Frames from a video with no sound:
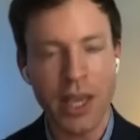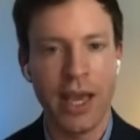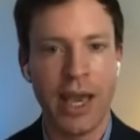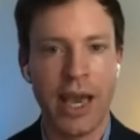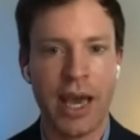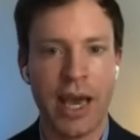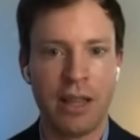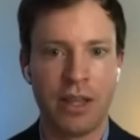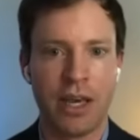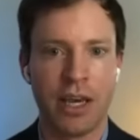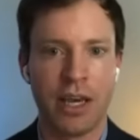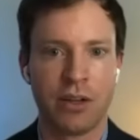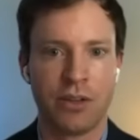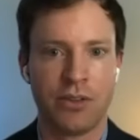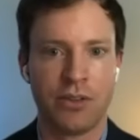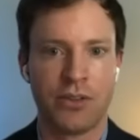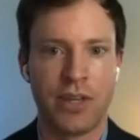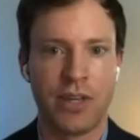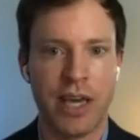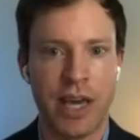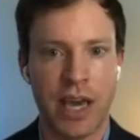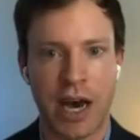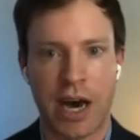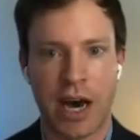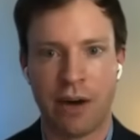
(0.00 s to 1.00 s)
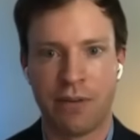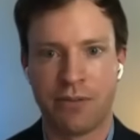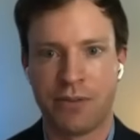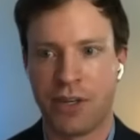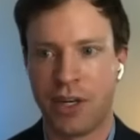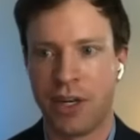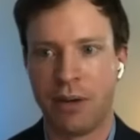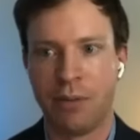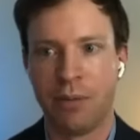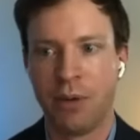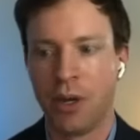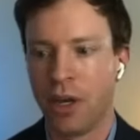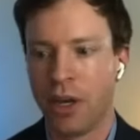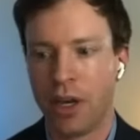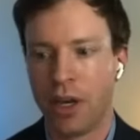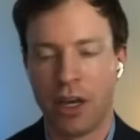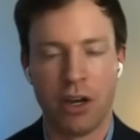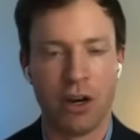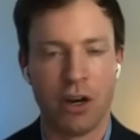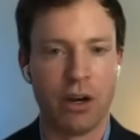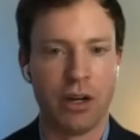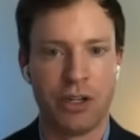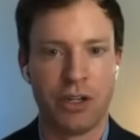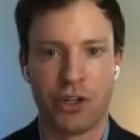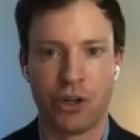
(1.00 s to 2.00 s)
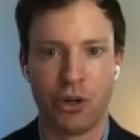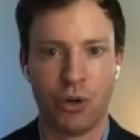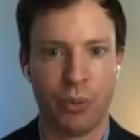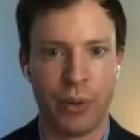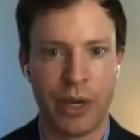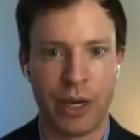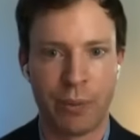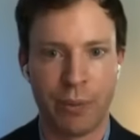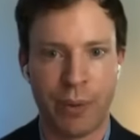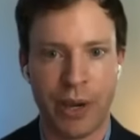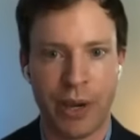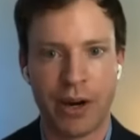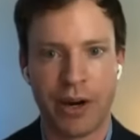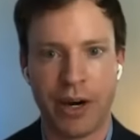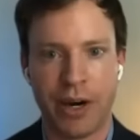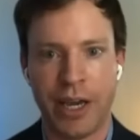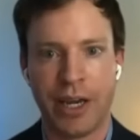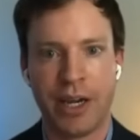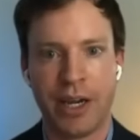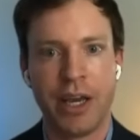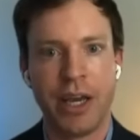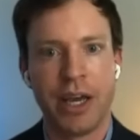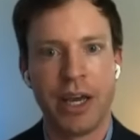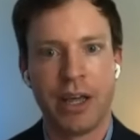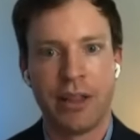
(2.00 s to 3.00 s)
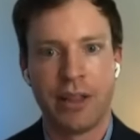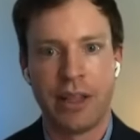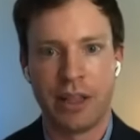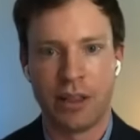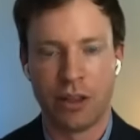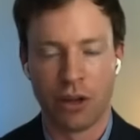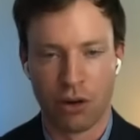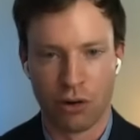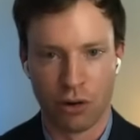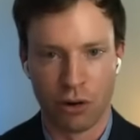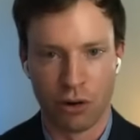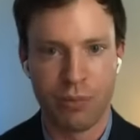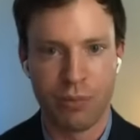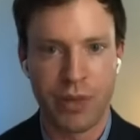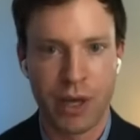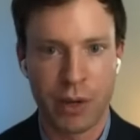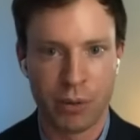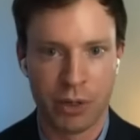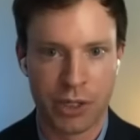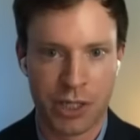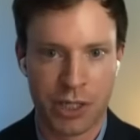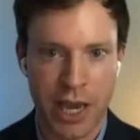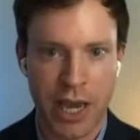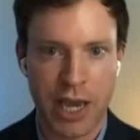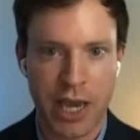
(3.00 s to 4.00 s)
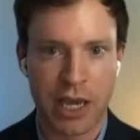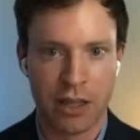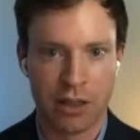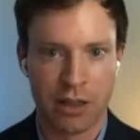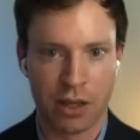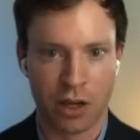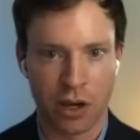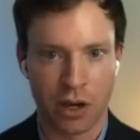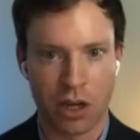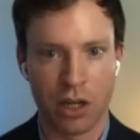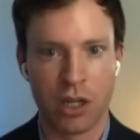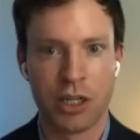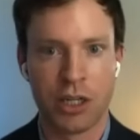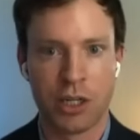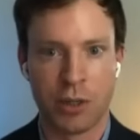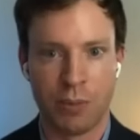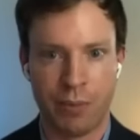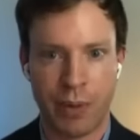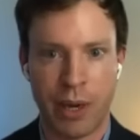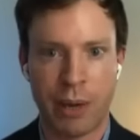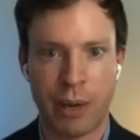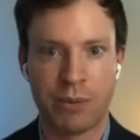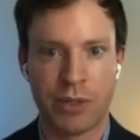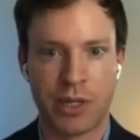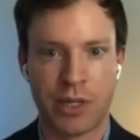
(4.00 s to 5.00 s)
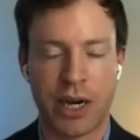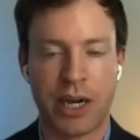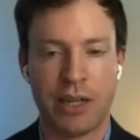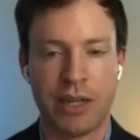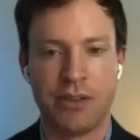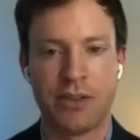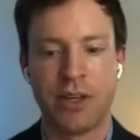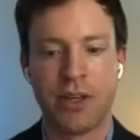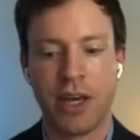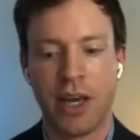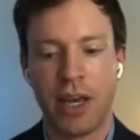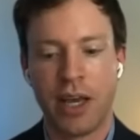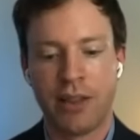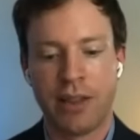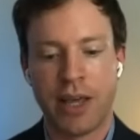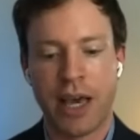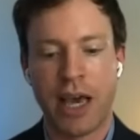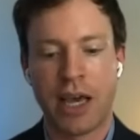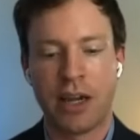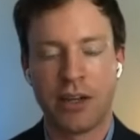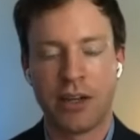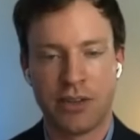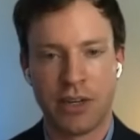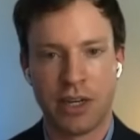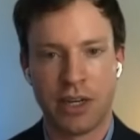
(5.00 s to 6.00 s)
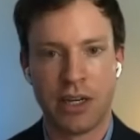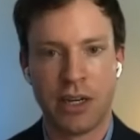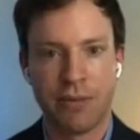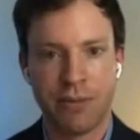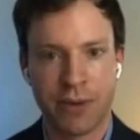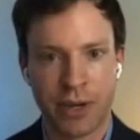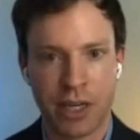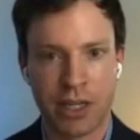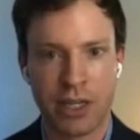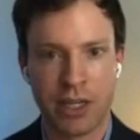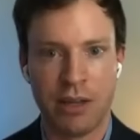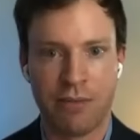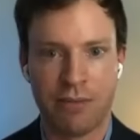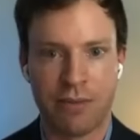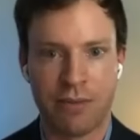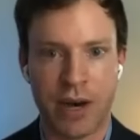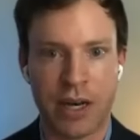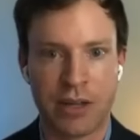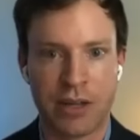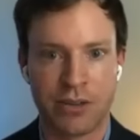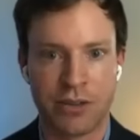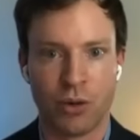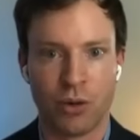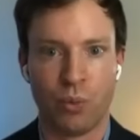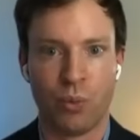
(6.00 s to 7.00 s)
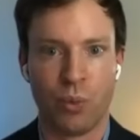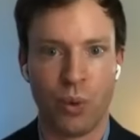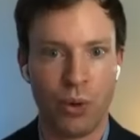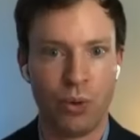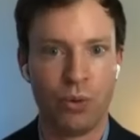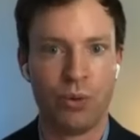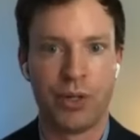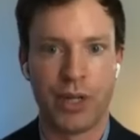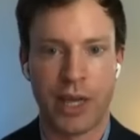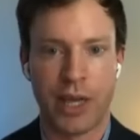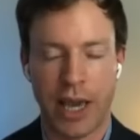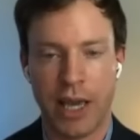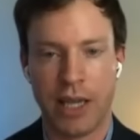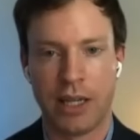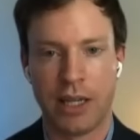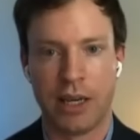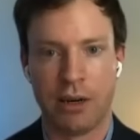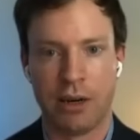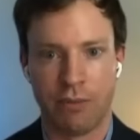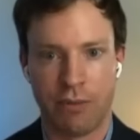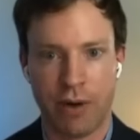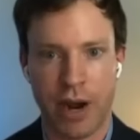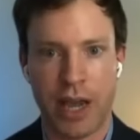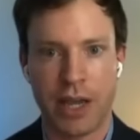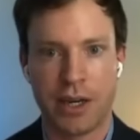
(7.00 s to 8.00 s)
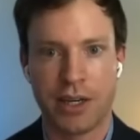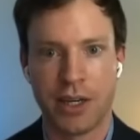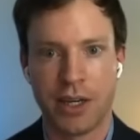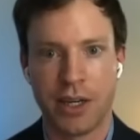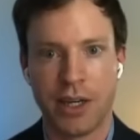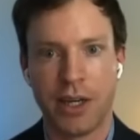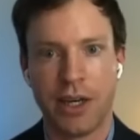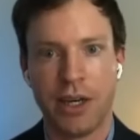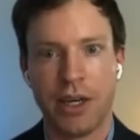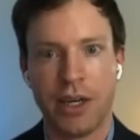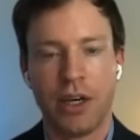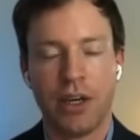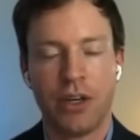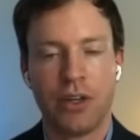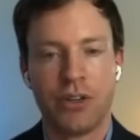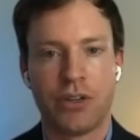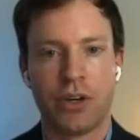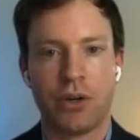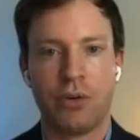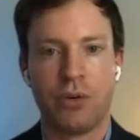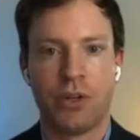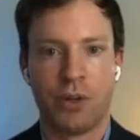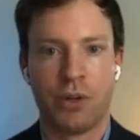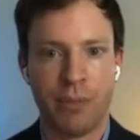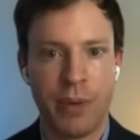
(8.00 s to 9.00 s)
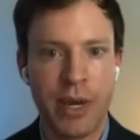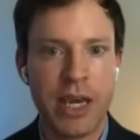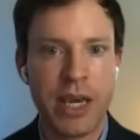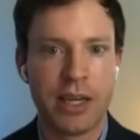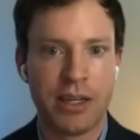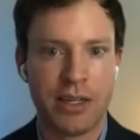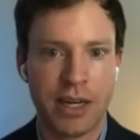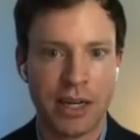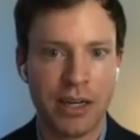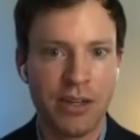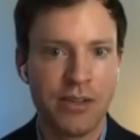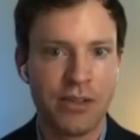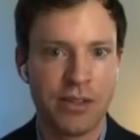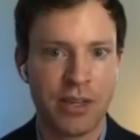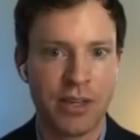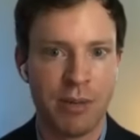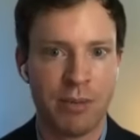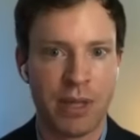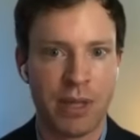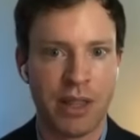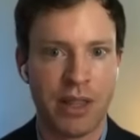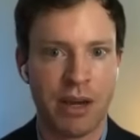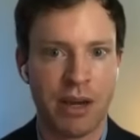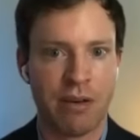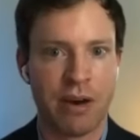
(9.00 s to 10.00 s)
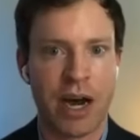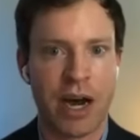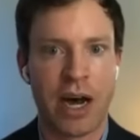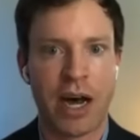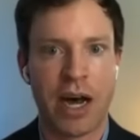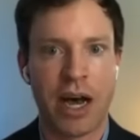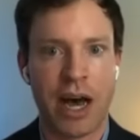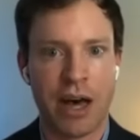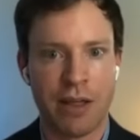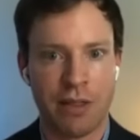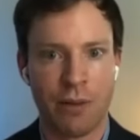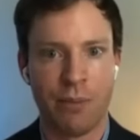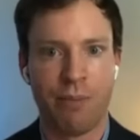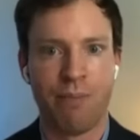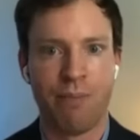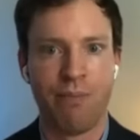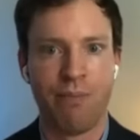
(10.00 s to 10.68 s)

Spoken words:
And they could see after, you know, a 2-week period that the group that were taking the collagen peptides, they had a significantly faster wound healing rate. So to me, it does seem that there are other